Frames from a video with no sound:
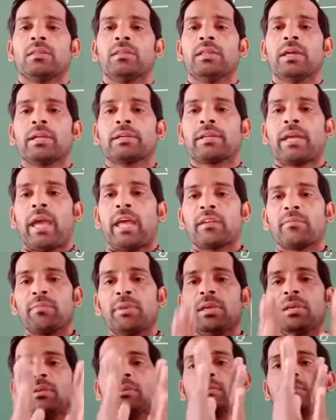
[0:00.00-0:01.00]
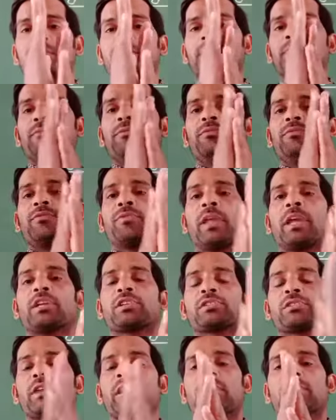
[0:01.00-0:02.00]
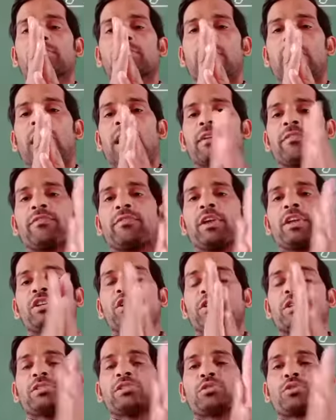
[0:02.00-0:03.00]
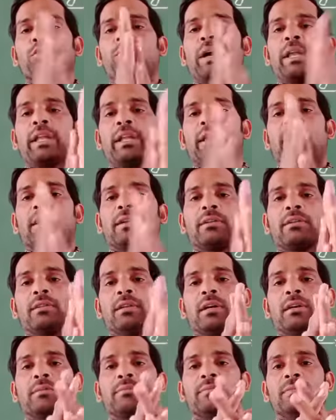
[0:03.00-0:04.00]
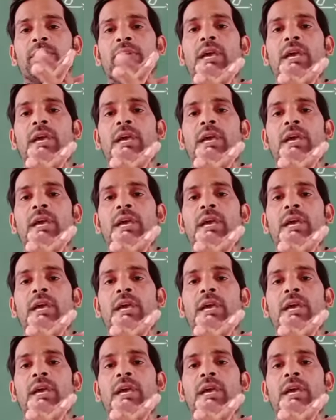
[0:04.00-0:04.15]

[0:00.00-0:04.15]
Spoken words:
that can be frictionate or frictions to one another.